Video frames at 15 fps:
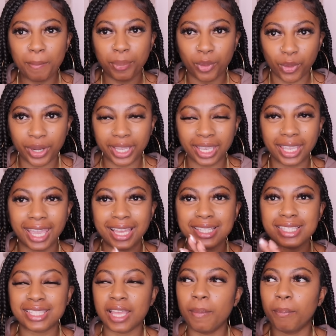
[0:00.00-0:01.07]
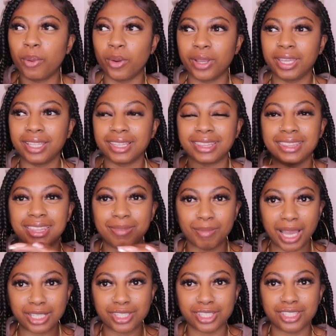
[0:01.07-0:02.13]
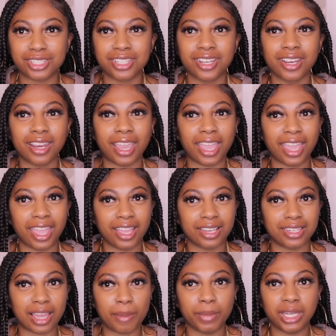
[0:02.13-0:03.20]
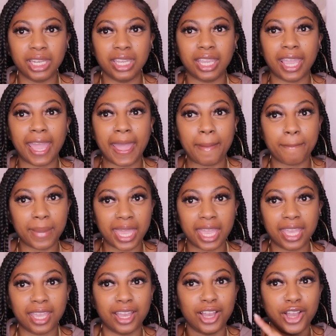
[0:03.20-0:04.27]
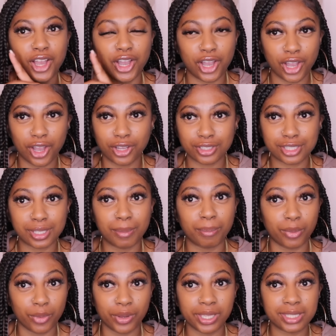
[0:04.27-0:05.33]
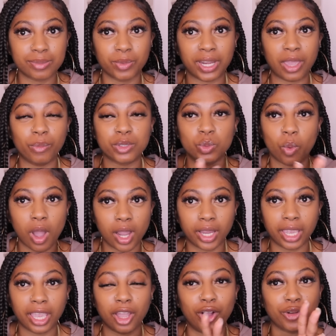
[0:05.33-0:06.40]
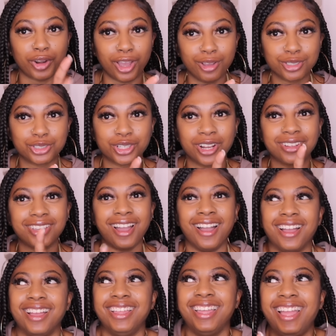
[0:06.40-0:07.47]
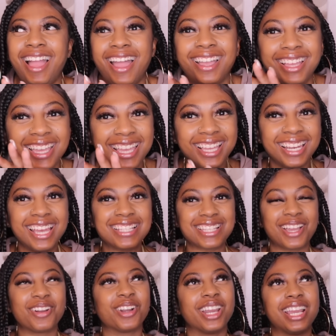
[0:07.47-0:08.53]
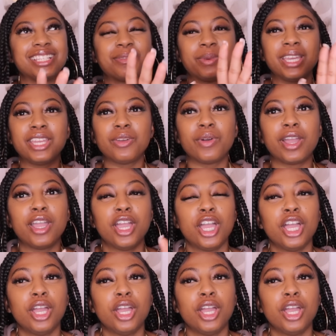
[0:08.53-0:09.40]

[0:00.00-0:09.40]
point, my sister and Dominique had met some boys when they was walking on the host trail. Y'all, that sounds crazy. But anyway,